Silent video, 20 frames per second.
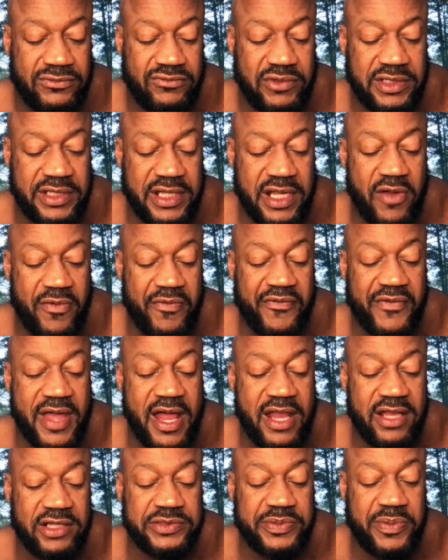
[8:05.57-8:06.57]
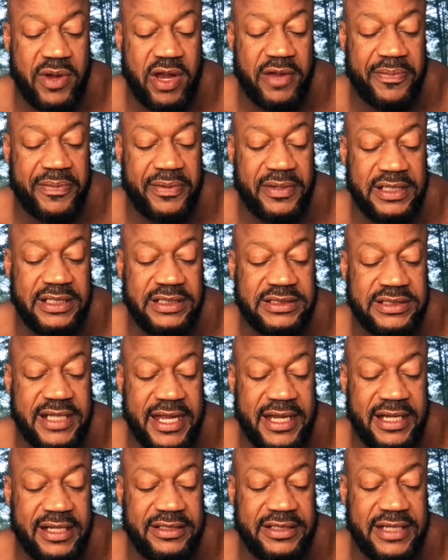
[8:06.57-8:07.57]
With the help of College Park Police,
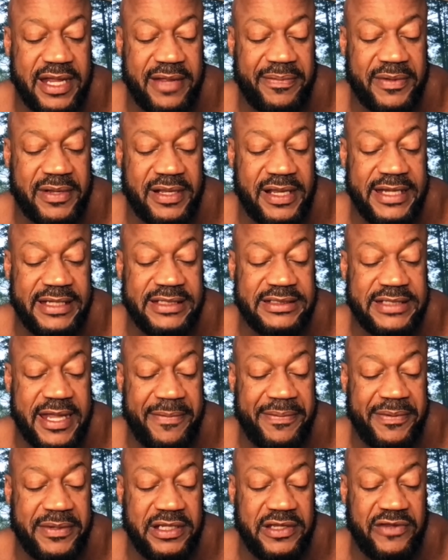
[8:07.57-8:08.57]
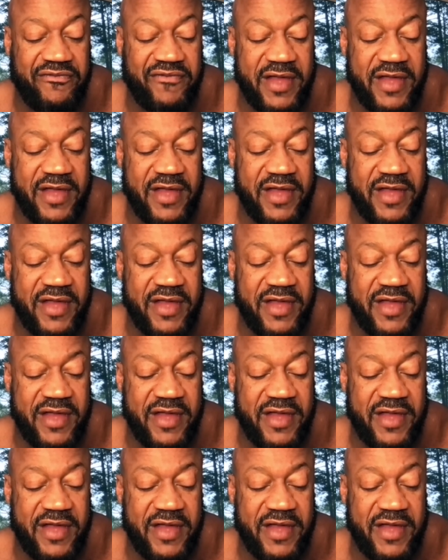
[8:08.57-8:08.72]
Clayton deputies